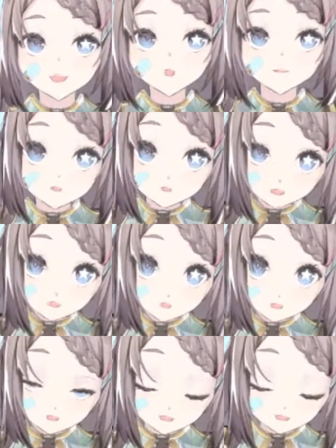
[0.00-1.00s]
So I
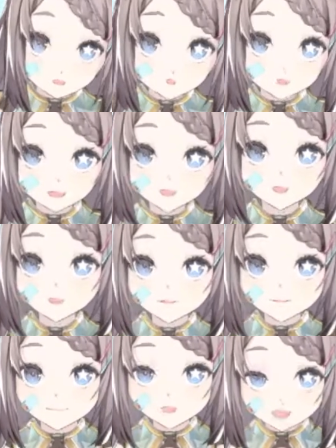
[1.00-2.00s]
downloaded the
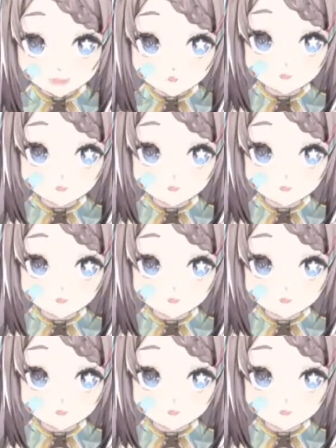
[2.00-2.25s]
file,